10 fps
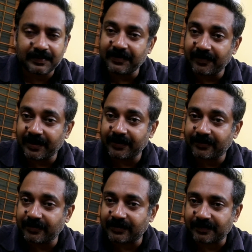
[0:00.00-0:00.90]
been very
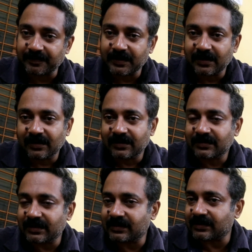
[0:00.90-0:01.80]
good,
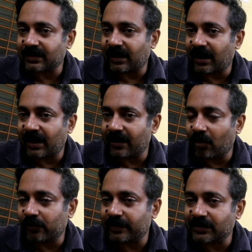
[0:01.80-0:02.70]
since I
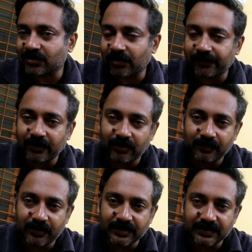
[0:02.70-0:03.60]
always thought for
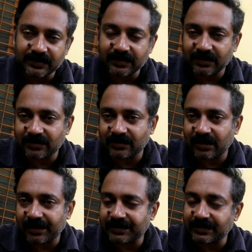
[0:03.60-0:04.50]
1.6 engine,
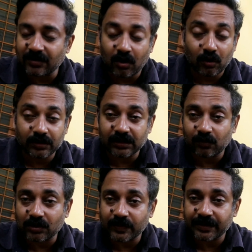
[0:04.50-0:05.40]
and since all other
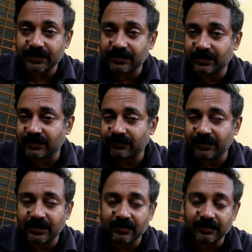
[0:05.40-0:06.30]
Volkswagen engines
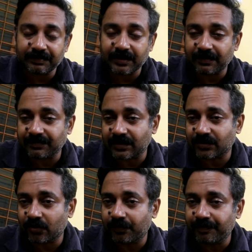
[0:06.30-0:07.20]
really
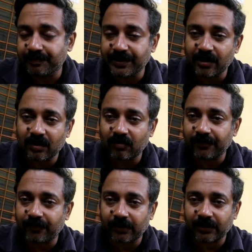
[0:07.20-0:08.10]
just go beyond
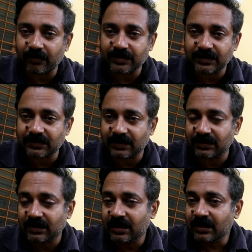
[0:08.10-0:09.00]
140,
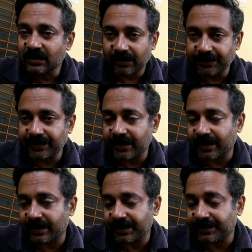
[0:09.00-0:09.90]
116 on
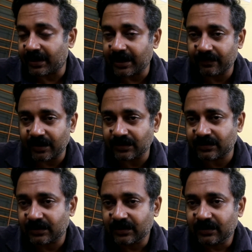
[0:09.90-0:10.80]
the highways,